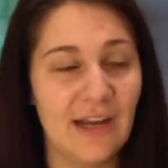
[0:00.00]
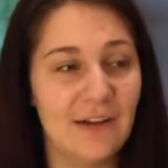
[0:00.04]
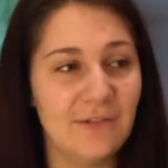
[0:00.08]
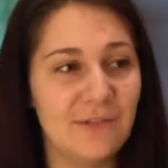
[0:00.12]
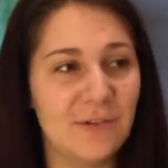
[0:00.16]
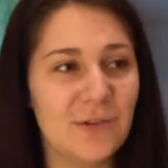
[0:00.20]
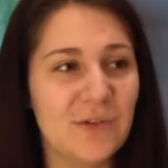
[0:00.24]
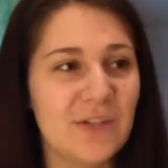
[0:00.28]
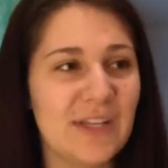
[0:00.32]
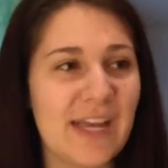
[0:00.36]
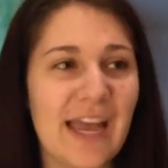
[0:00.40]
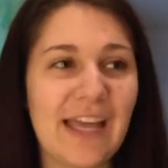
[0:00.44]

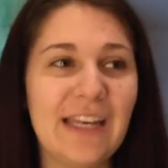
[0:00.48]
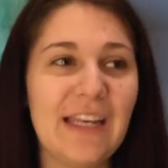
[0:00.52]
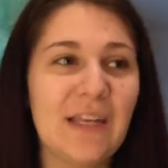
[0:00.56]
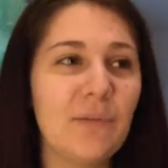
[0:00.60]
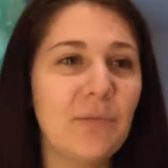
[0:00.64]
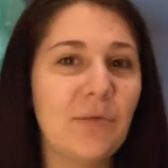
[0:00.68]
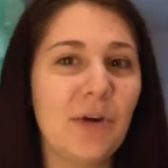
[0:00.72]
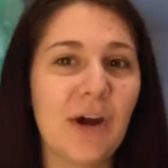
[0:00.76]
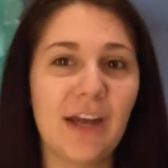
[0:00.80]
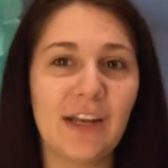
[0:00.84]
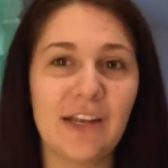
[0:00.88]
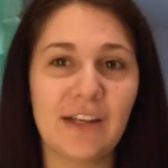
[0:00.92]
If there's
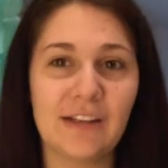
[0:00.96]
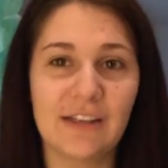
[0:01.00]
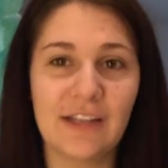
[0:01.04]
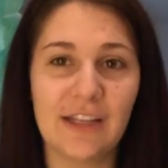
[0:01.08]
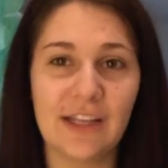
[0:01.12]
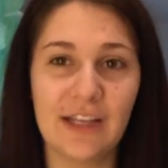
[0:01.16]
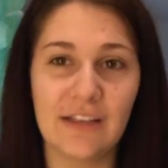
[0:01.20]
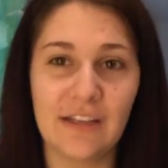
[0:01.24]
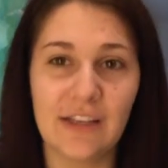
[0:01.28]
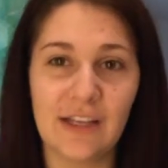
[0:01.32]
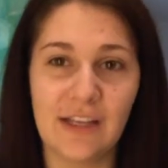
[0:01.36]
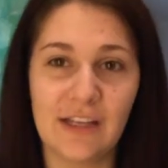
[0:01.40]
any product
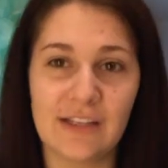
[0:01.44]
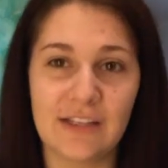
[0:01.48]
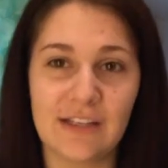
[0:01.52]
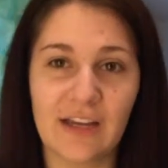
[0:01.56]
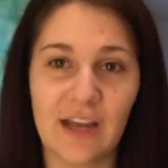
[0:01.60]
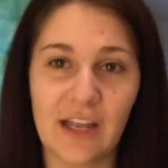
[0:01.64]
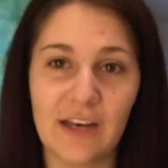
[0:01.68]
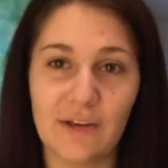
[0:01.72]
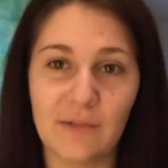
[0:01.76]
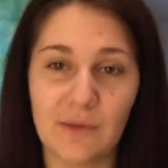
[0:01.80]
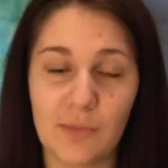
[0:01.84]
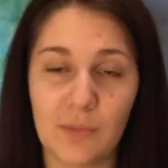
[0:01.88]
that I think
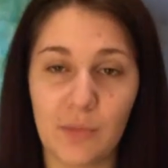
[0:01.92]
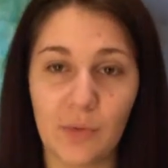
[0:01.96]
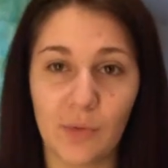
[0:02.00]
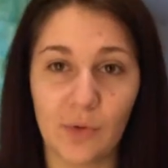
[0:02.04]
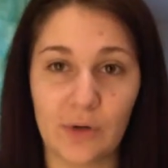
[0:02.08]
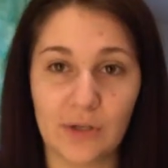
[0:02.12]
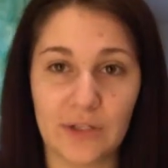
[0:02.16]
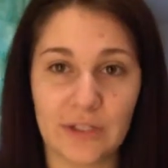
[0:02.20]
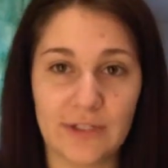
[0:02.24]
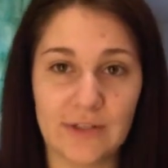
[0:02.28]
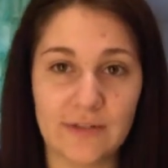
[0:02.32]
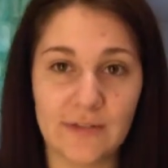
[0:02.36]
it's kind of
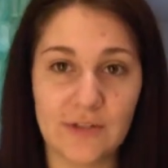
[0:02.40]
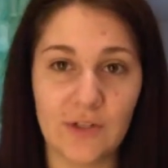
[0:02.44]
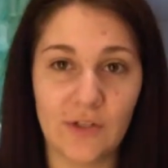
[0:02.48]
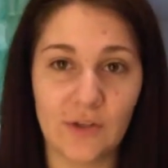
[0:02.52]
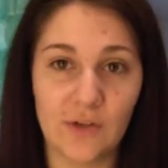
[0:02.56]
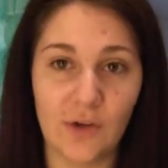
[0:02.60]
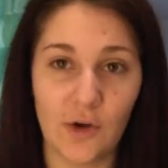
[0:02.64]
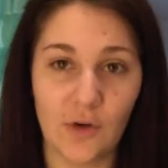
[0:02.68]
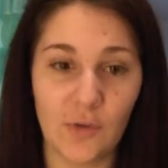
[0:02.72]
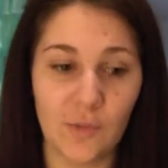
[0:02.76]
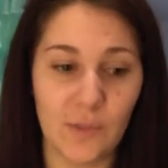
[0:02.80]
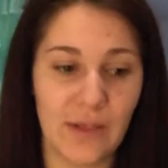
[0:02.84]
important
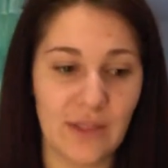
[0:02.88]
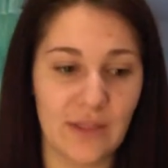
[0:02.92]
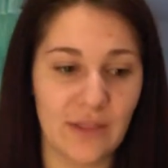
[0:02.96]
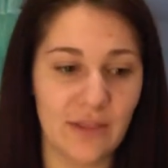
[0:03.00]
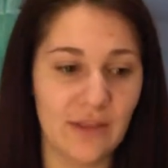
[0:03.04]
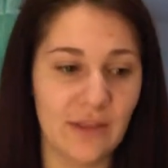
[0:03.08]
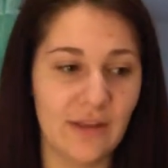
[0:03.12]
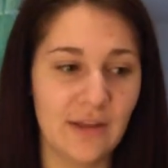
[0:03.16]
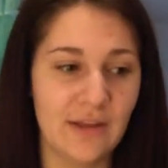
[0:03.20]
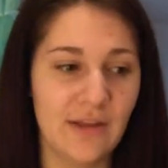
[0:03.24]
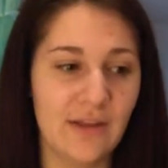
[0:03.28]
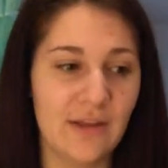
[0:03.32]
to go
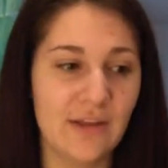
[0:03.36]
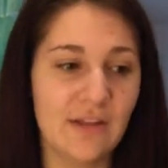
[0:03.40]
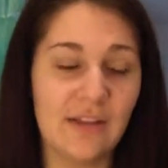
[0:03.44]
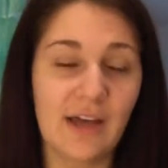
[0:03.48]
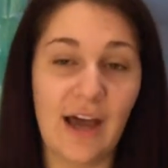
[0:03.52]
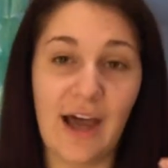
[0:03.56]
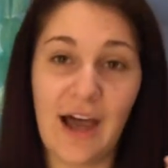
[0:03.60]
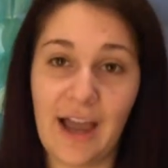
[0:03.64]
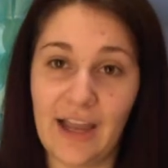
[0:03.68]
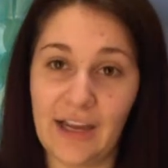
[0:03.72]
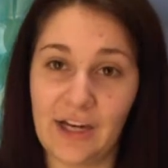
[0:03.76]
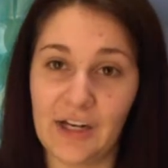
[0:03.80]
with
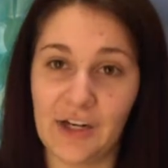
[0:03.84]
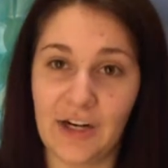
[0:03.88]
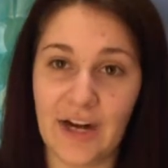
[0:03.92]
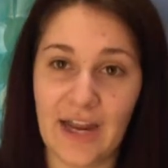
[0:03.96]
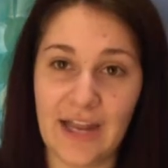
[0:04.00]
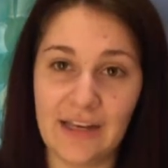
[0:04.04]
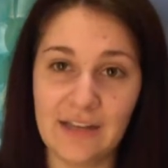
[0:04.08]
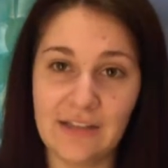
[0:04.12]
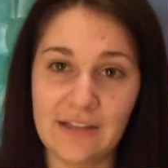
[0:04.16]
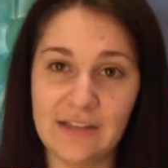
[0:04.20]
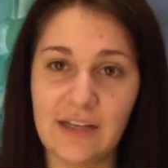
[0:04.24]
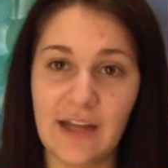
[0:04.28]
the higher
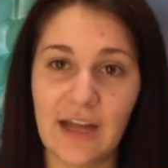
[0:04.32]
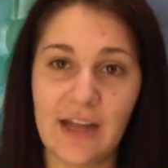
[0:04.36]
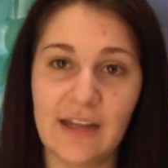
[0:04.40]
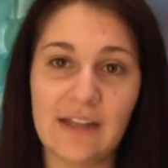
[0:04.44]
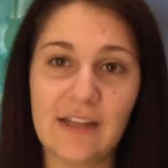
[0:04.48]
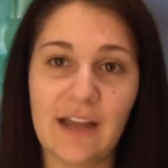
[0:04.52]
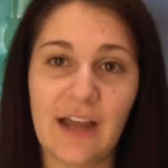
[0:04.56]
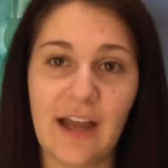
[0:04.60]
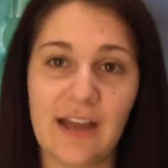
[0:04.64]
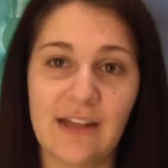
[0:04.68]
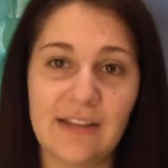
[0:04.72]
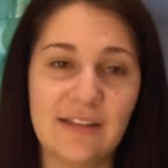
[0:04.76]
end,
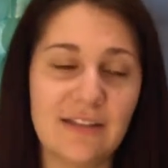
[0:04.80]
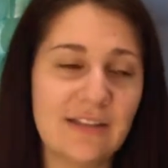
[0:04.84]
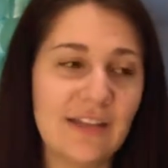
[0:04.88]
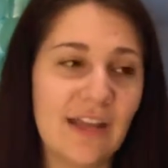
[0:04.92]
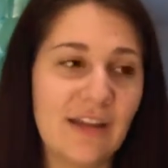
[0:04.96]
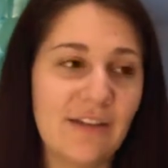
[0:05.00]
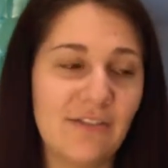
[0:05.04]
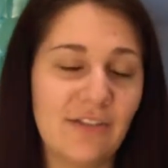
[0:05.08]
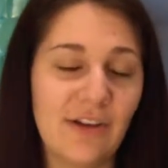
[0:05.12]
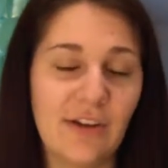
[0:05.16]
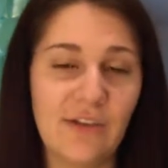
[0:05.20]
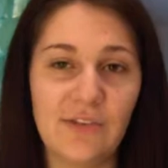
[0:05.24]
I'd
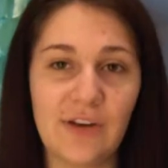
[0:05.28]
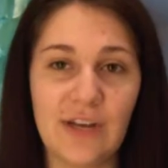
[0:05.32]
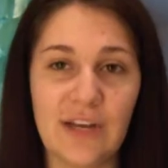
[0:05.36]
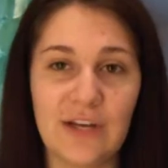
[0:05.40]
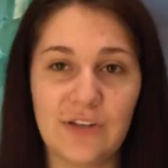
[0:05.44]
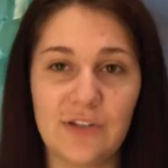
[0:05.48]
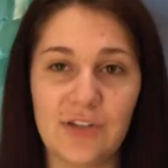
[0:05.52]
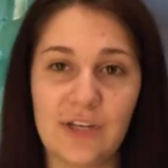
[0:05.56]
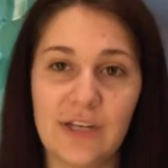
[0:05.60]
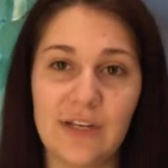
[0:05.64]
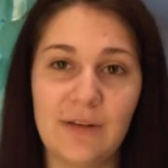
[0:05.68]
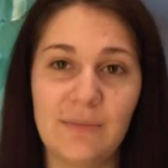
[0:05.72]
say
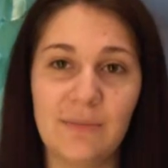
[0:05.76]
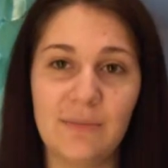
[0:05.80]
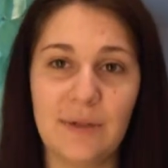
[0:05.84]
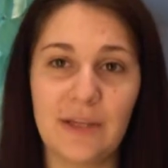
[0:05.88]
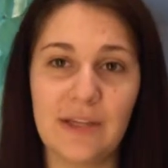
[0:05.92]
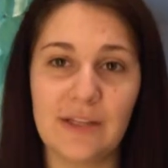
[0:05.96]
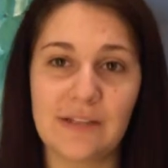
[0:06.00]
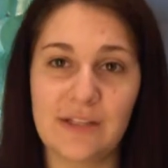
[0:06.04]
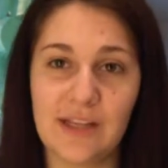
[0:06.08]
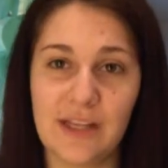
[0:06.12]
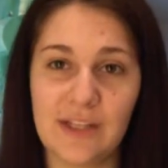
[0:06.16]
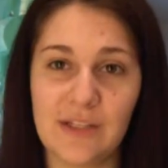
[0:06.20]
foundation,
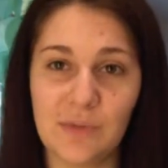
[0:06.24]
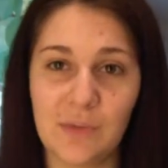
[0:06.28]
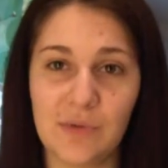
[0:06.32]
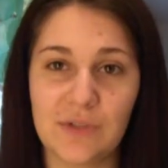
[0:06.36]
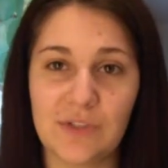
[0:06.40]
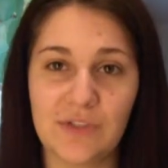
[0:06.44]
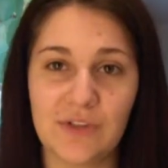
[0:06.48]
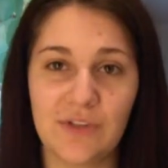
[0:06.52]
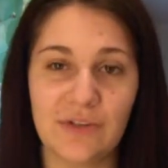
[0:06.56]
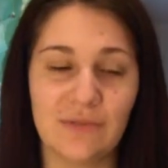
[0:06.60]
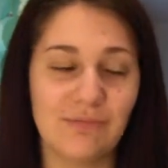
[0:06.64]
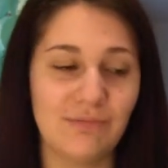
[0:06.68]
because that's
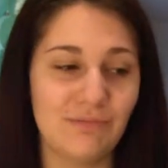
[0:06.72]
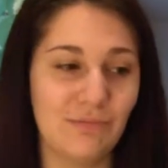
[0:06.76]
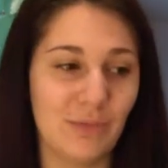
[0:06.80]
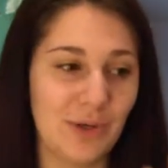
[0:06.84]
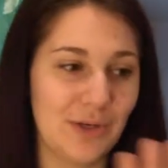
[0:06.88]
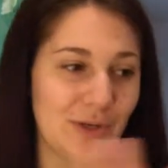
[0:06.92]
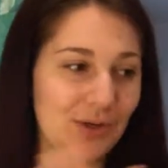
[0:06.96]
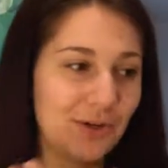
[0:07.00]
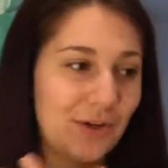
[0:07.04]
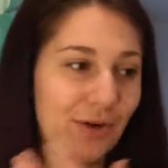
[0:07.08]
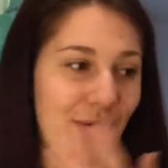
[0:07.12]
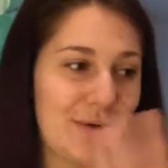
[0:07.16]
what
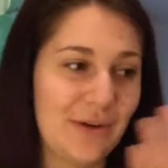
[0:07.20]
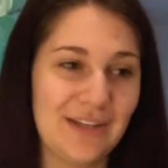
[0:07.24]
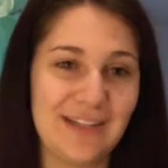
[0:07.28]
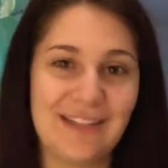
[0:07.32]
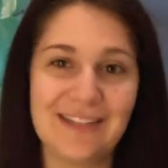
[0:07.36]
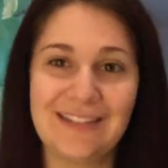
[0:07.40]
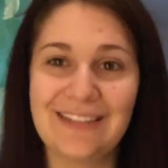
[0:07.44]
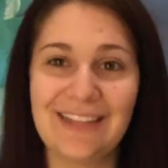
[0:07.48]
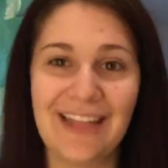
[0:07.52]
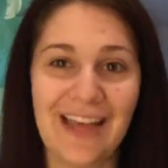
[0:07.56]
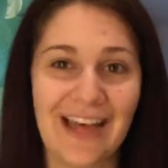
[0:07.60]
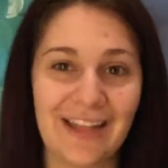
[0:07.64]
you're
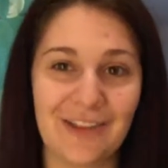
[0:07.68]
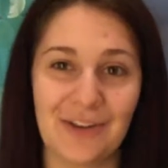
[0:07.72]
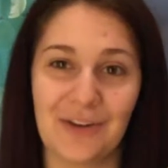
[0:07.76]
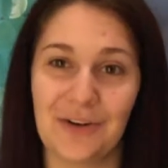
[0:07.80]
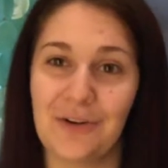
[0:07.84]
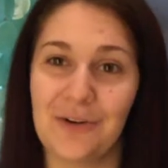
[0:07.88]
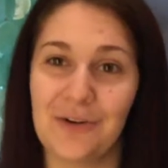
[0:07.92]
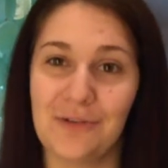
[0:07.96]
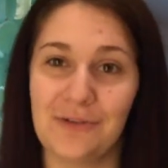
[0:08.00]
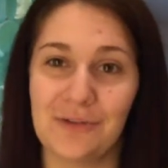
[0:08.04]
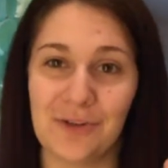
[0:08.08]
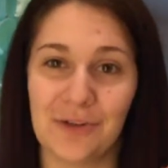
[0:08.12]
going to
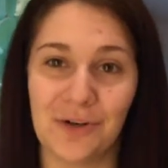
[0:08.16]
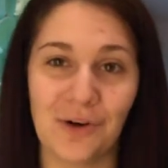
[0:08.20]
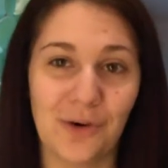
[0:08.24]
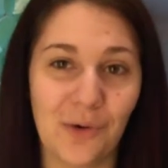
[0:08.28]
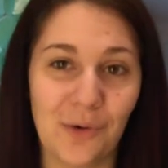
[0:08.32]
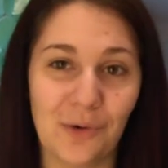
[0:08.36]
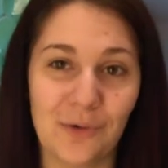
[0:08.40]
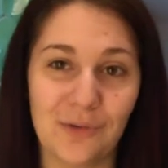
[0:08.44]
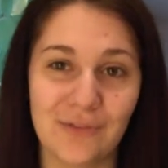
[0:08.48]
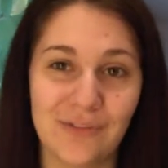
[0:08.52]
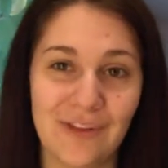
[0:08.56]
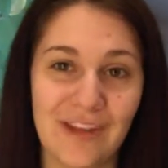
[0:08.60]
slather over your
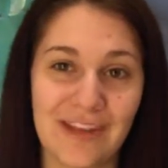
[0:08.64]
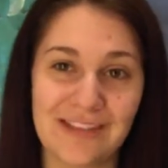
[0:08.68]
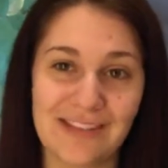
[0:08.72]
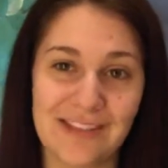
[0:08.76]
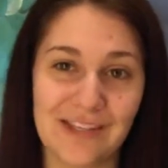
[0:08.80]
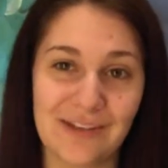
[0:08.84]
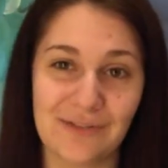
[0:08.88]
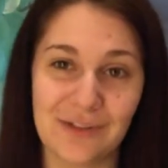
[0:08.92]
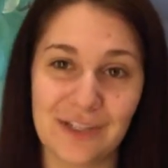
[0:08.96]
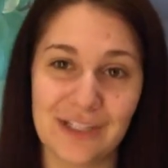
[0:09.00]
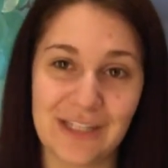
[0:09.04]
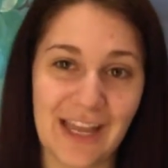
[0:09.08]
whole
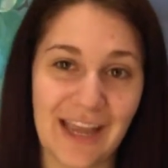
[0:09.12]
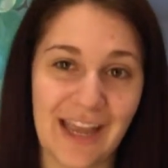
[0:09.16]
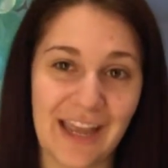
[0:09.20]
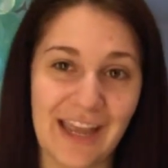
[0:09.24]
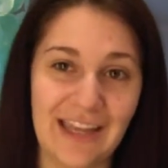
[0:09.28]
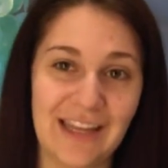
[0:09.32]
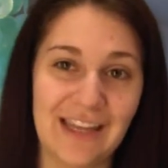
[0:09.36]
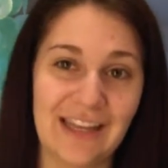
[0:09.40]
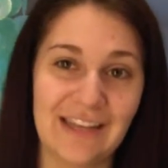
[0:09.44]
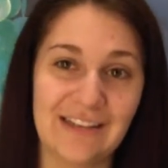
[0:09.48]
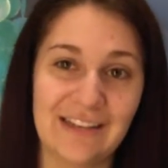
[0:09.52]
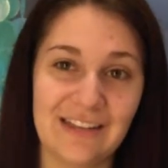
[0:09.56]
face every
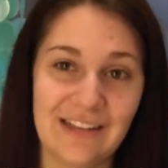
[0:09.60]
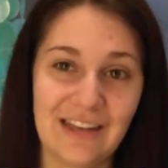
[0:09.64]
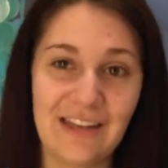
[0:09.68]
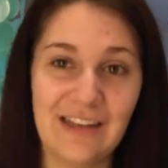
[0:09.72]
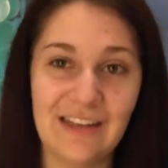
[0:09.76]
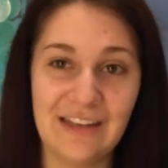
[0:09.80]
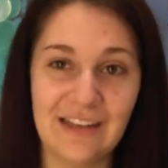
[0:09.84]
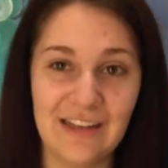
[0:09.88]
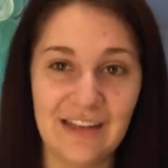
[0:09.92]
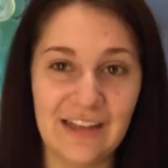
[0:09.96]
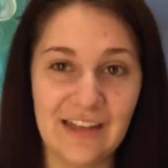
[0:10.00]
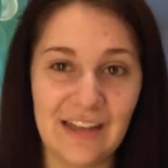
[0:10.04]
day, and
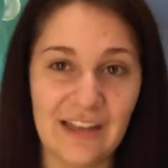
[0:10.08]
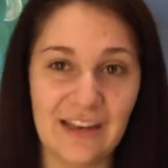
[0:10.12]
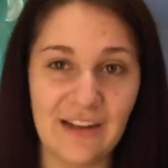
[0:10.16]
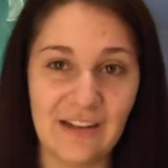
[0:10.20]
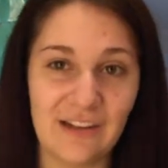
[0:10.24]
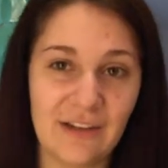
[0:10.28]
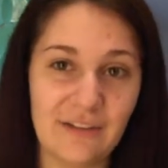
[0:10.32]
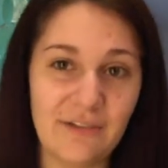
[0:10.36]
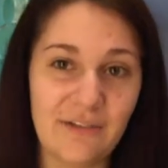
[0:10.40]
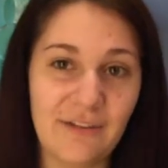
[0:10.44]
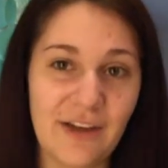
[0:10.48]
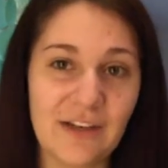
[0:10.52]

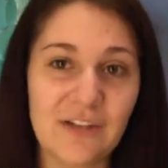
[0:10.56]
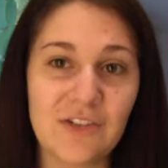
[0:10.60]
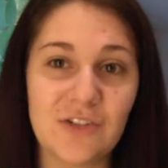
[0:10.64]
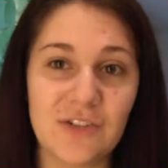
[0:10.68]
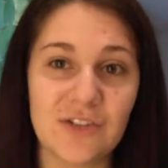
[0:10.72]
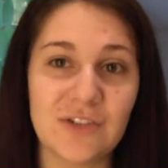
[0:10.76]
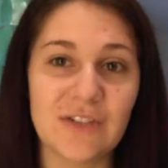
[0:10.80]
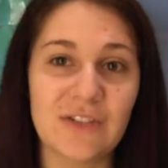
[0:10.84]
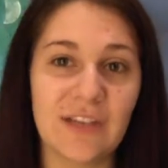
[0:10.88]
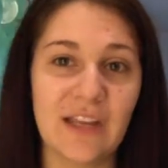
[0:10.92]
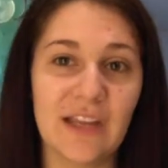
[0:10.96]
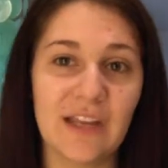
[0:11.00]
it'll
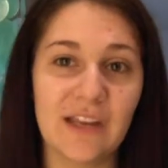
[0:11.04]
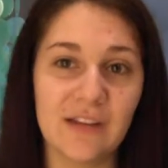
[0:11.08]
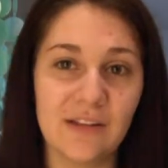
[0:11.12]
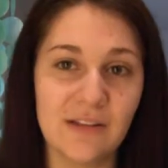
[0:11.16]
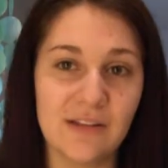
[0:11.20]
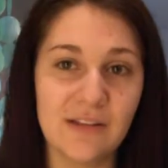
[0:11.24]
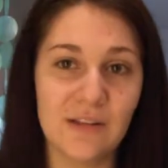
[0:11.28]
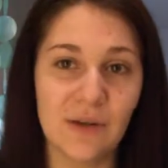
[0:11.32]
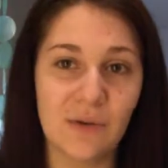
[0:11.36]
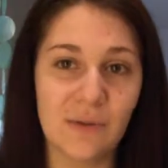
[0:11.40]
affect your skin.